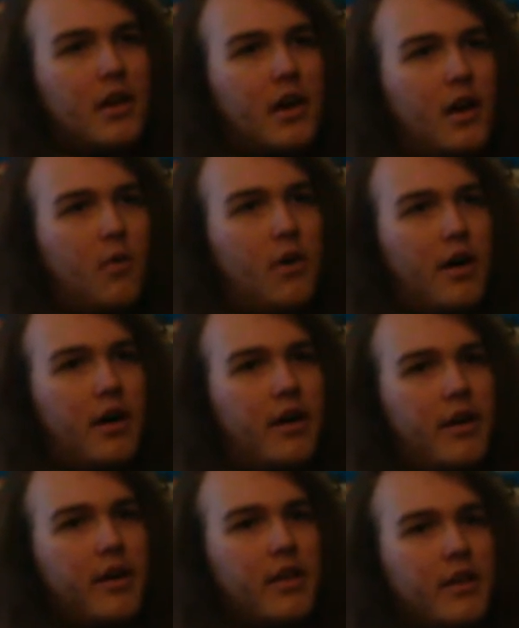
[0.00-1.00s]

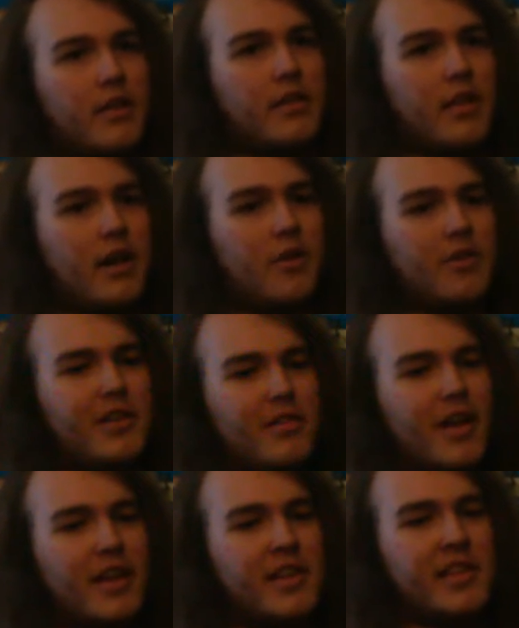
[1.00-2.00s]
How he
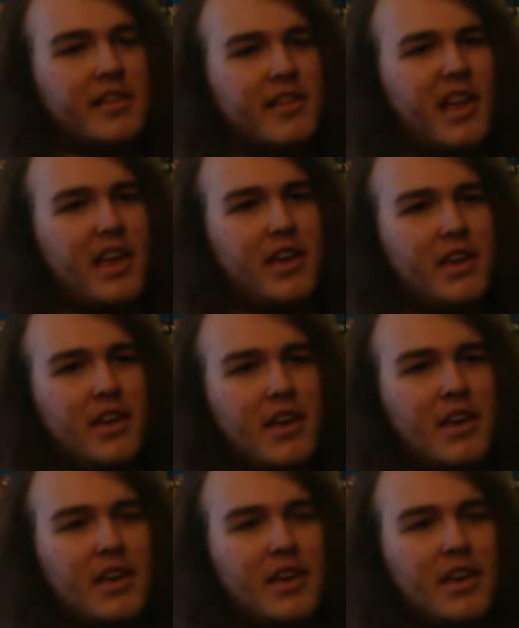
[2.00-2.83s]
let his snake